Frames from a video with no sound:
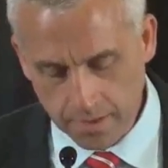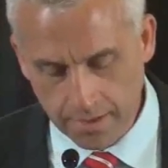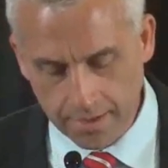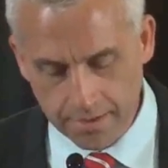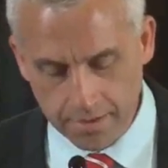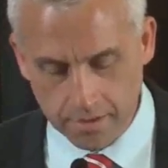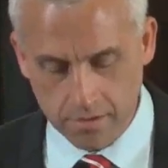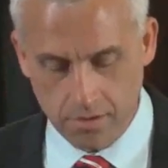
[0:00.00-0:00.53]

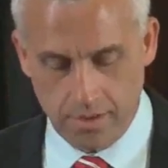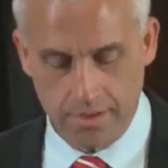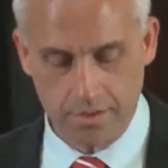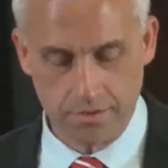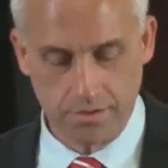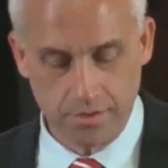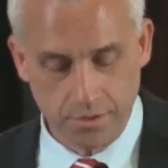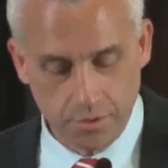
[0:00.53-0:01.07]
he
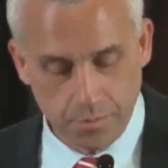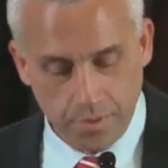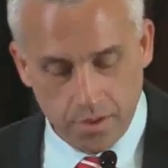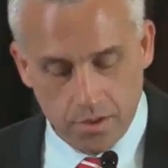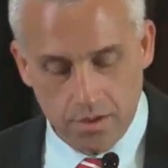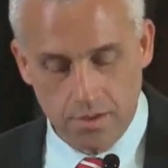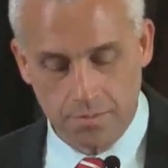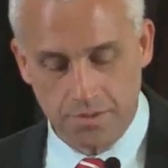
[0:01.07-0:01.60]
declares, The
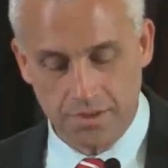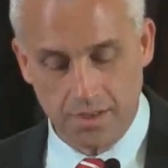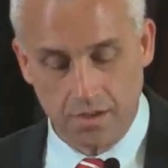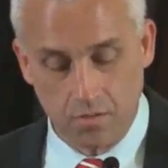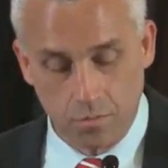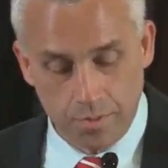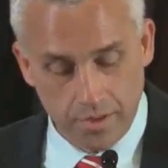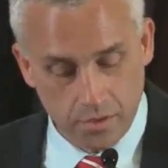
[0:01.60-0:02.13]
Spirit
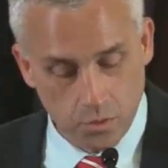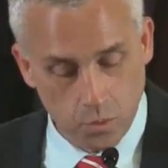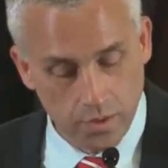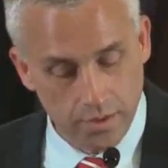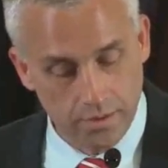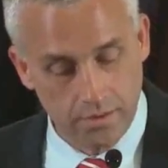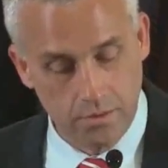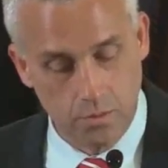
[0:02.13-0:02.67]
Himself bears
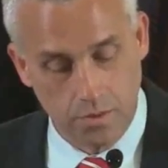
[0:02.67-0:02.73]
witness